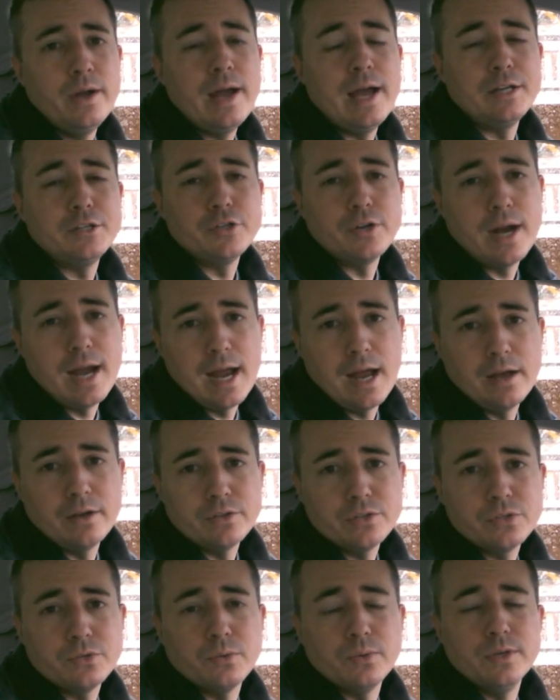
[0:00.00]
at your
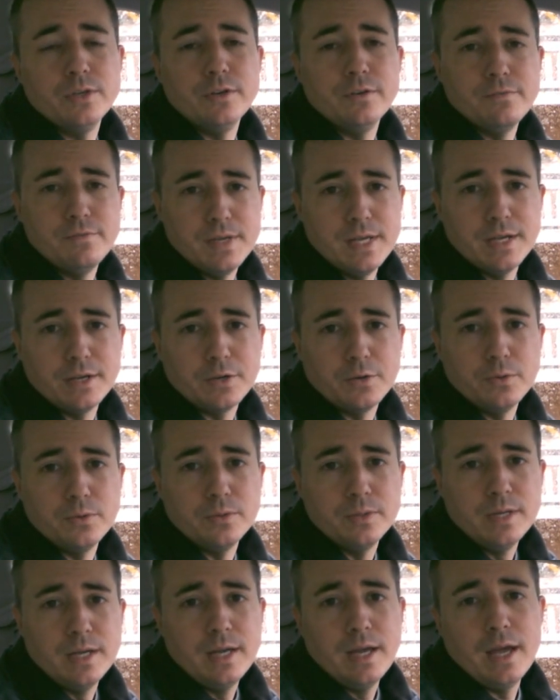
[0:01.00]
house, or in your vehicle,